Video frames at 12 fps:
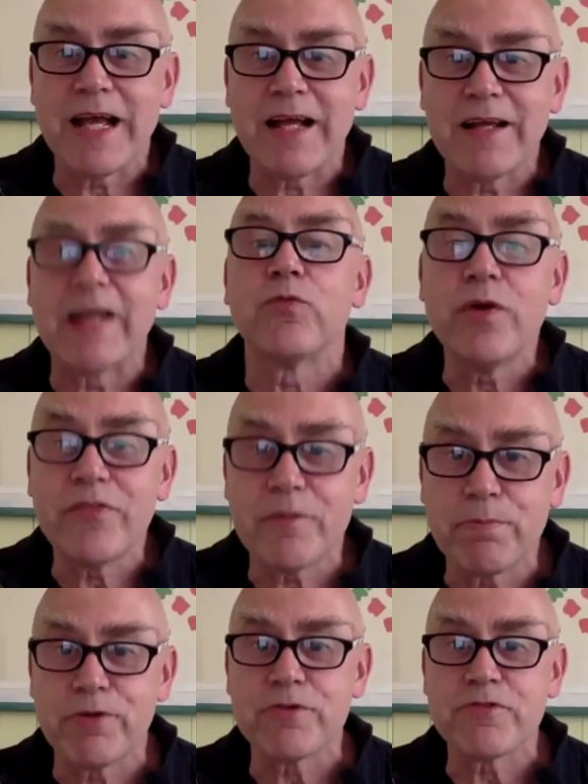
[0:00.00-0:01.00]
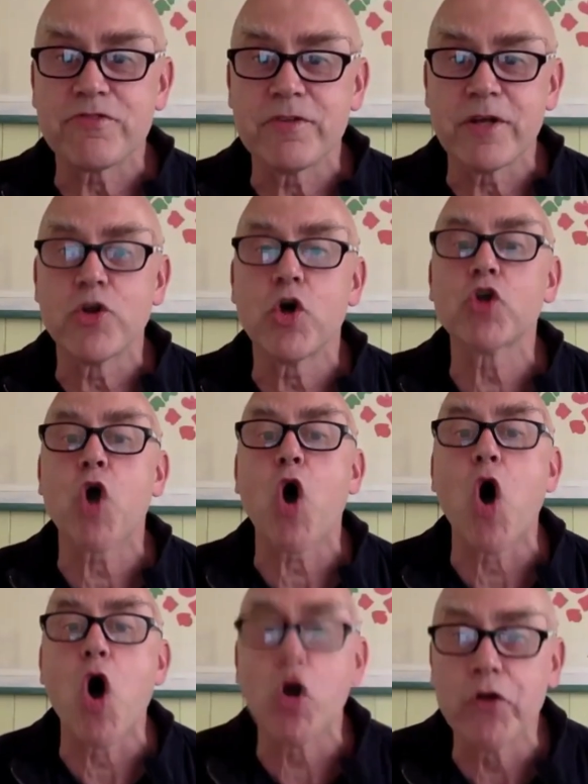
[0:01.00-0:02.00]
and with a person and not
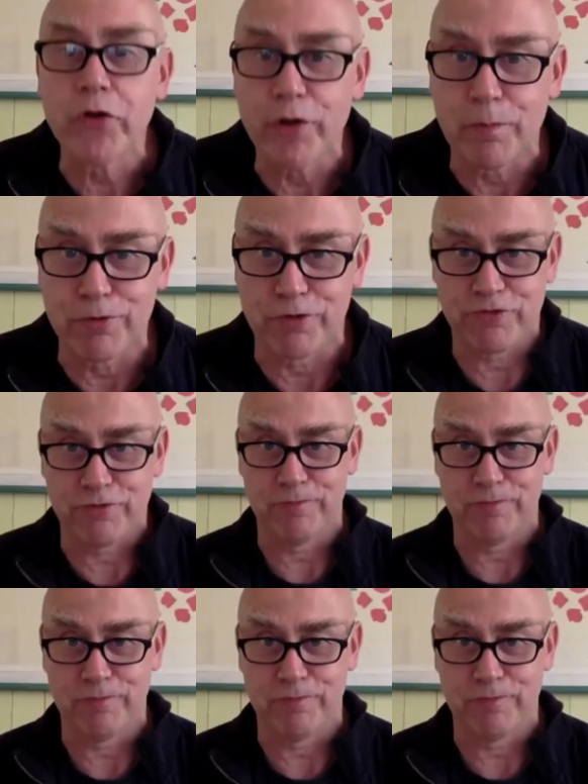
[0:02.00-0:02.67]
on the person.